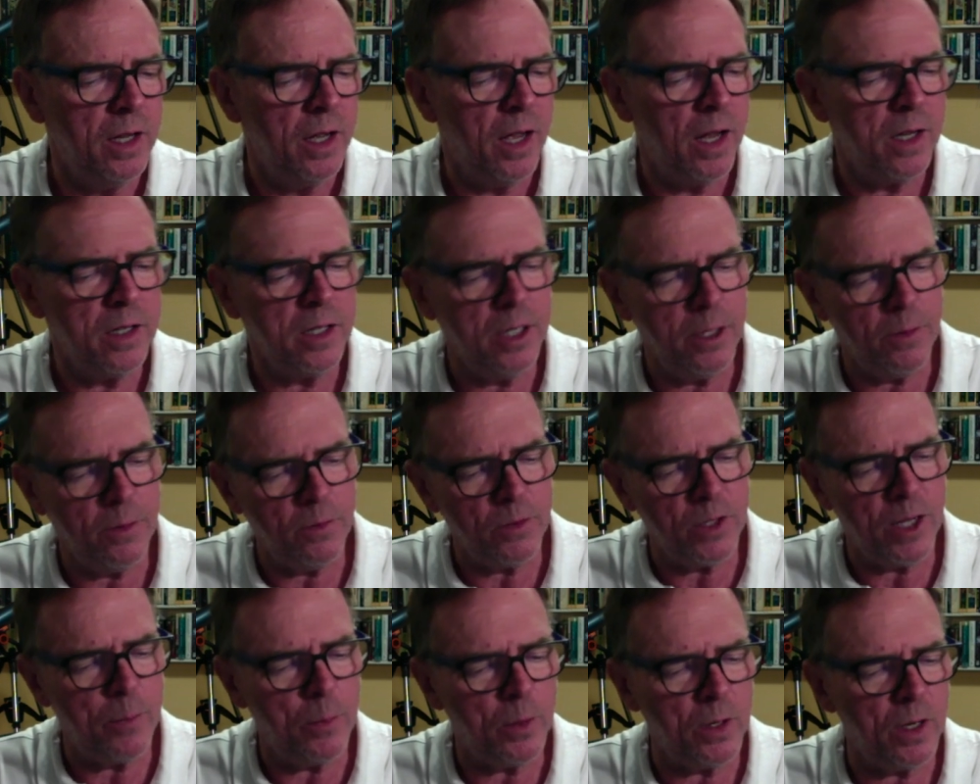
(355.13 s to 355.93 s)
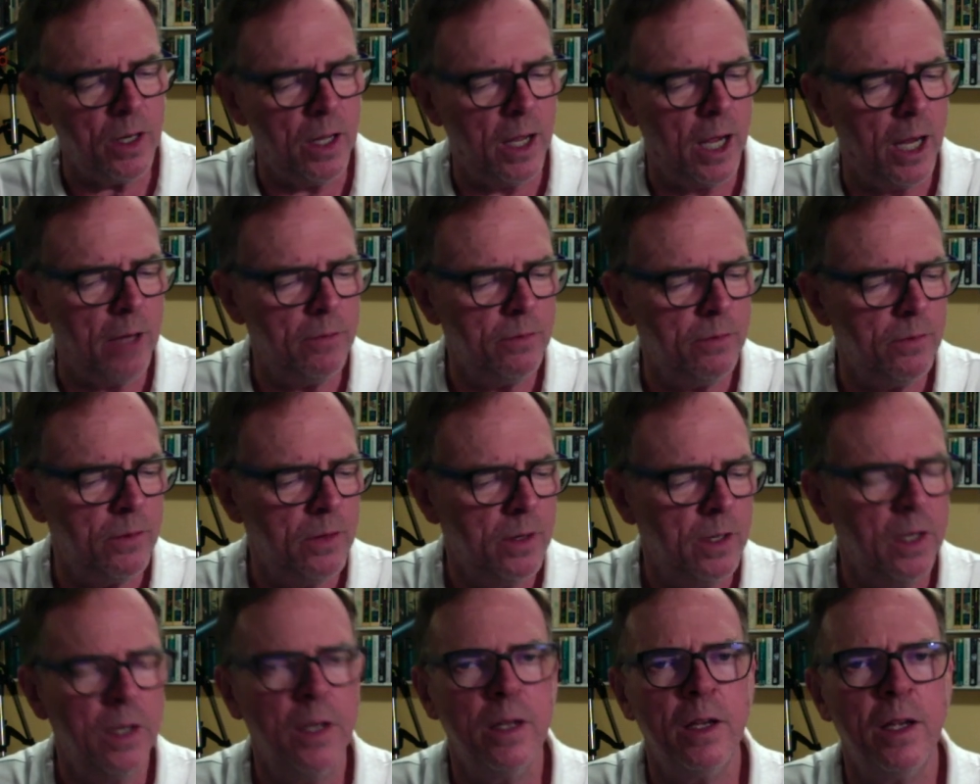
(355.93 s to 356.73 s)
had given up on life
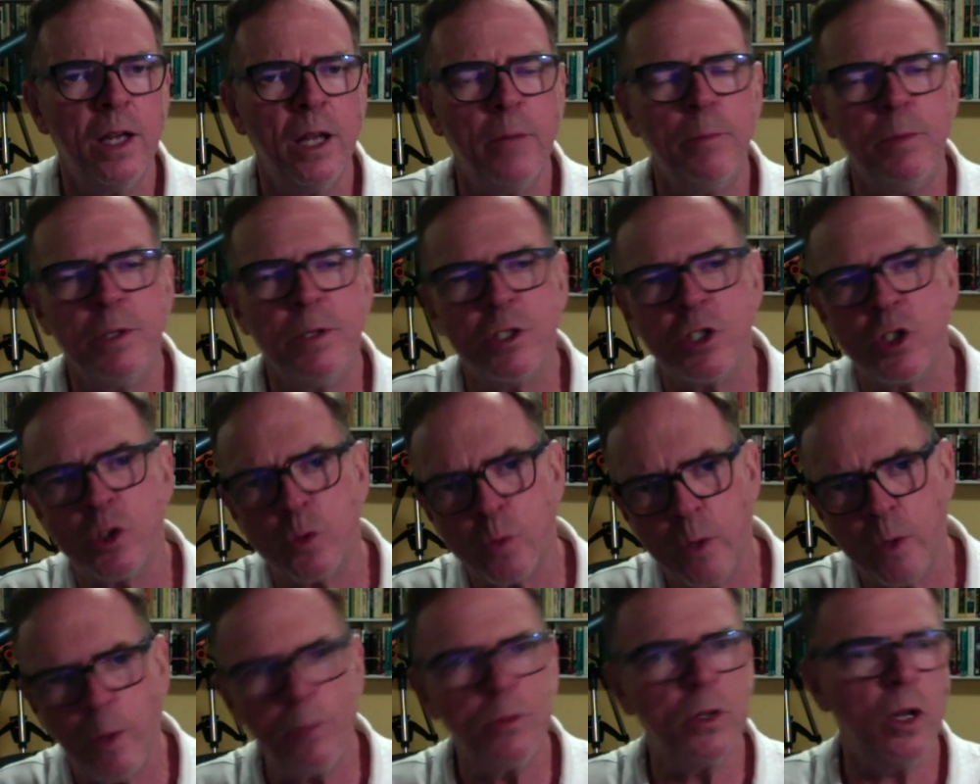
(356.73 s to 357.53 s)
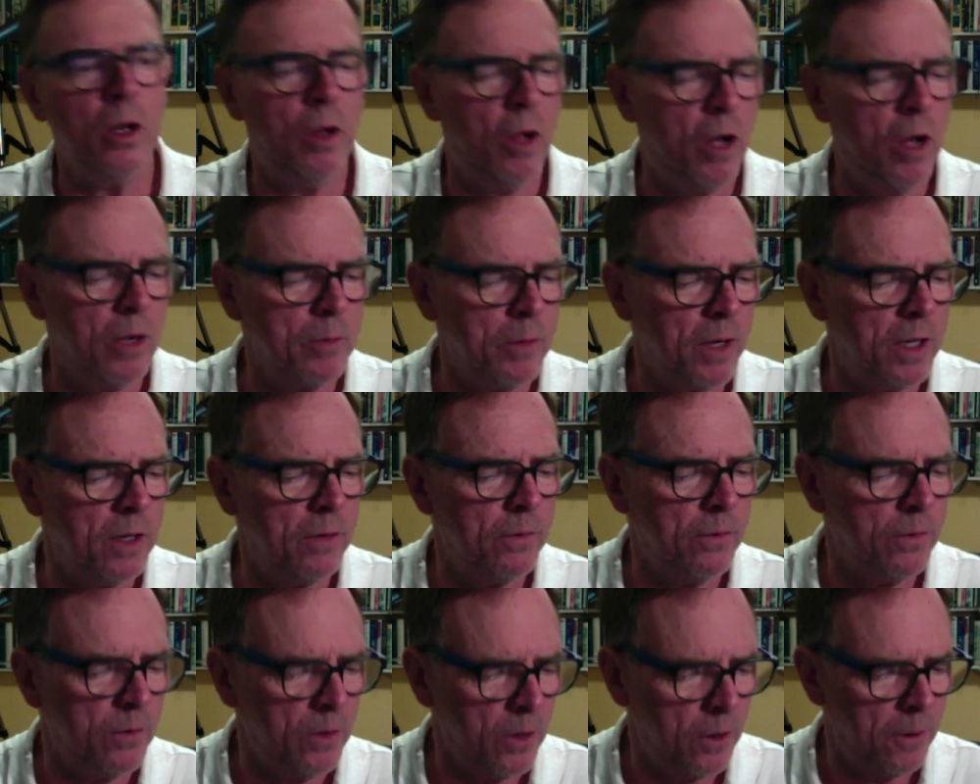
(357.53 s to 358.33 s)
and been swept along by the
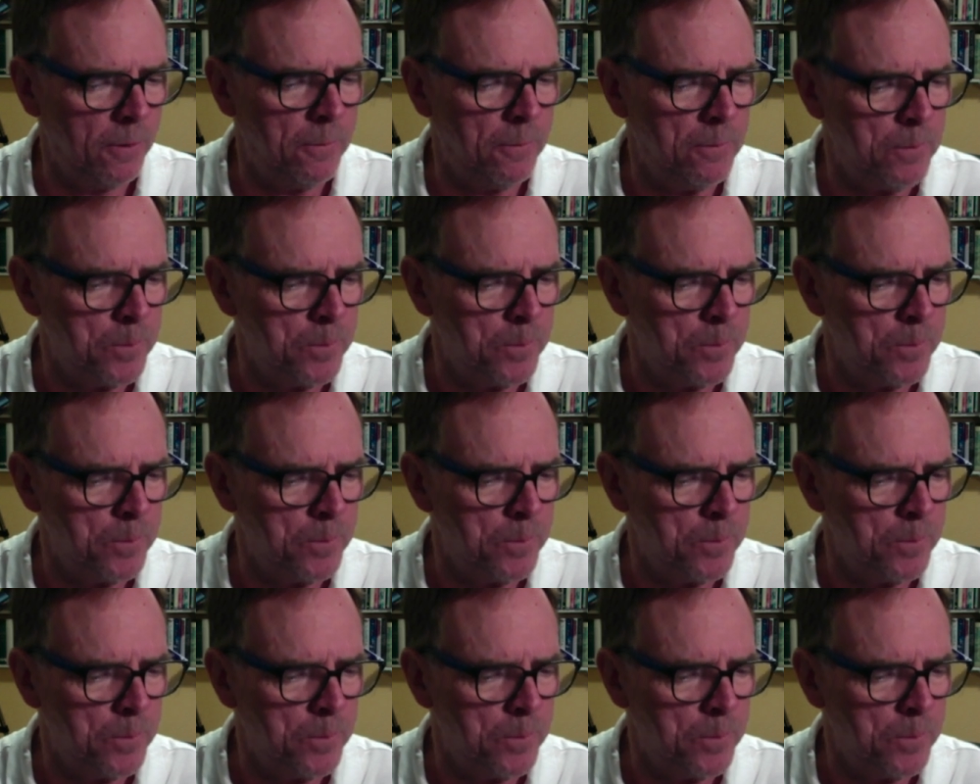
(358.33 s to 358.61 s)
flow.